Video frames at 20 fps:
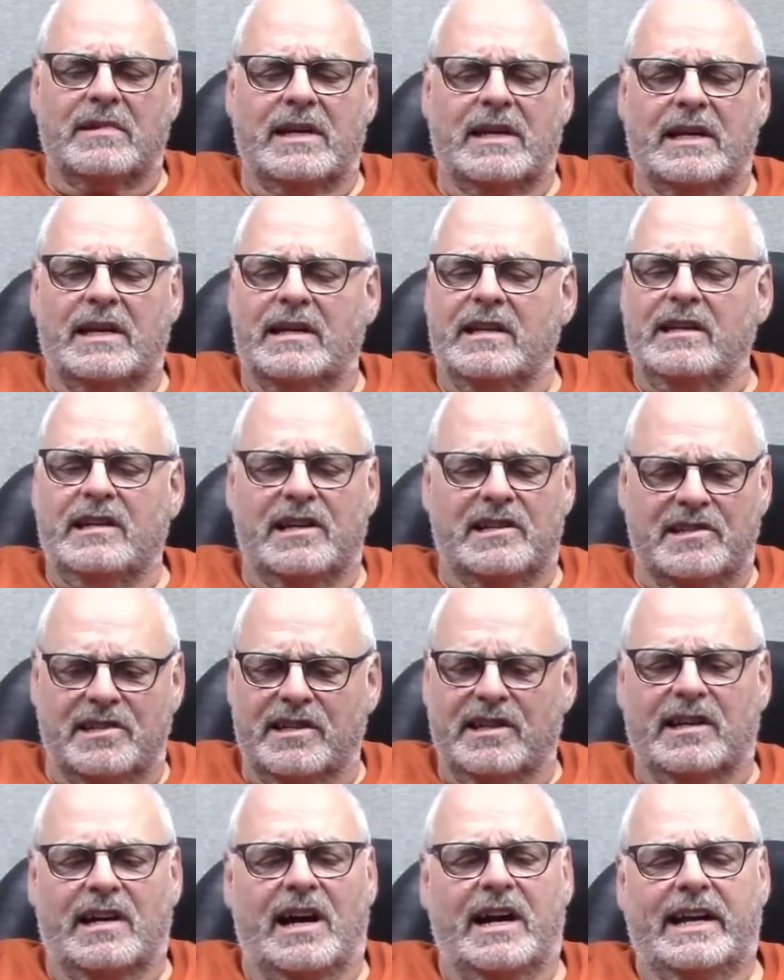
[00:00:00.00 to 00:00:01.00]
Yes,
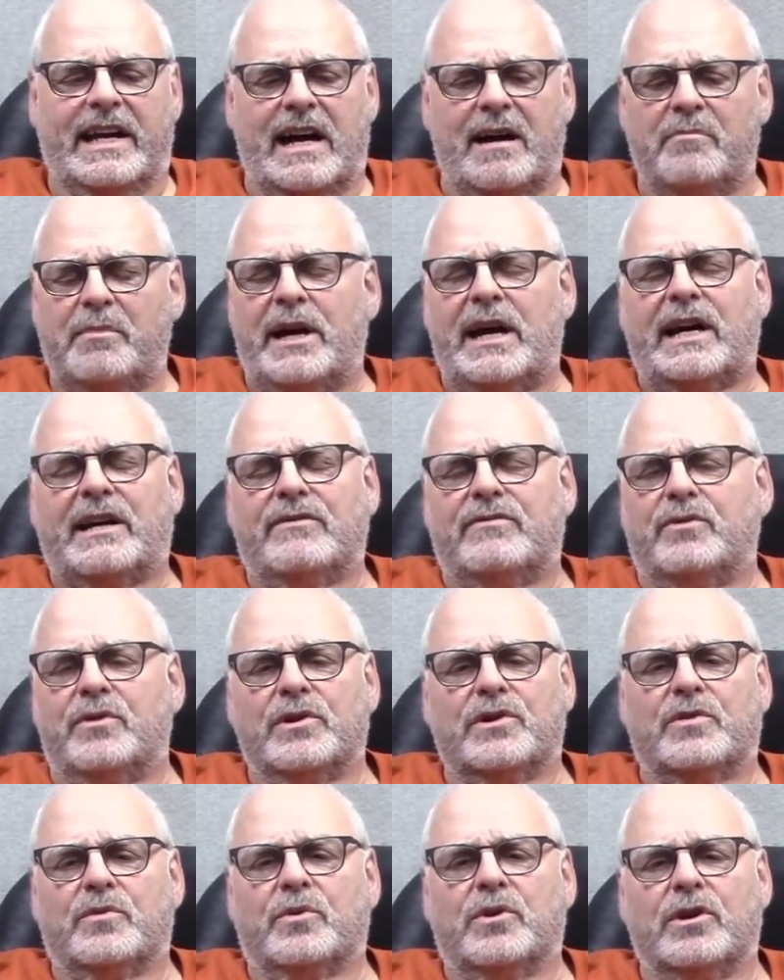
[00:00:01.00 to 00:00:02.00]
I got back and
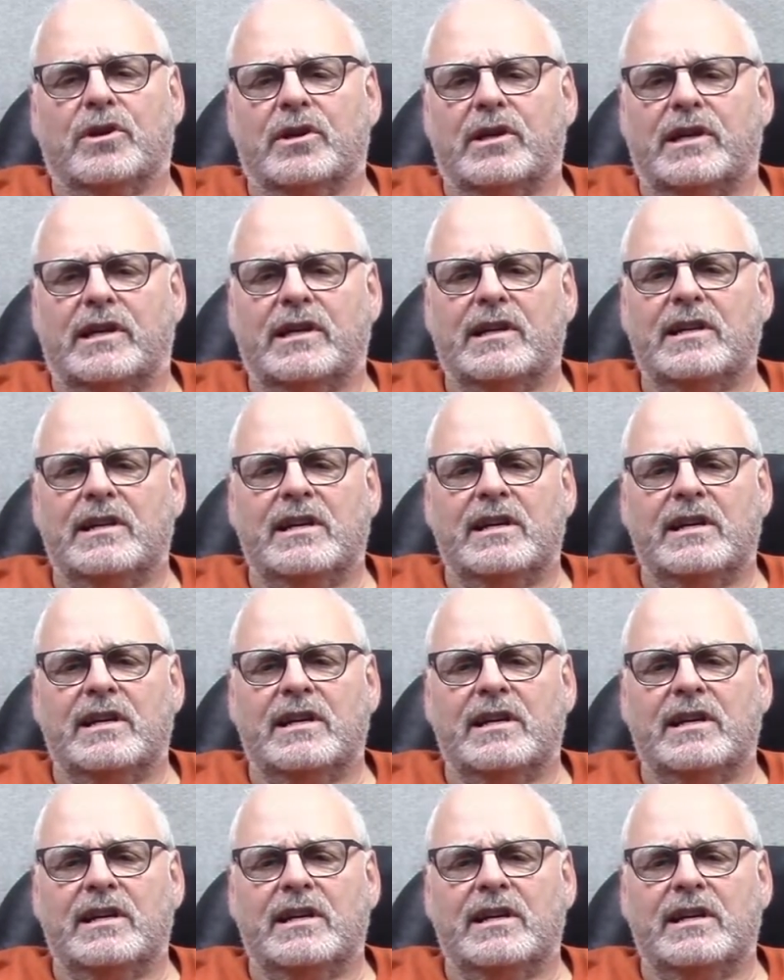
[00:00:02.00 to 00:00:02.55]
forth to work.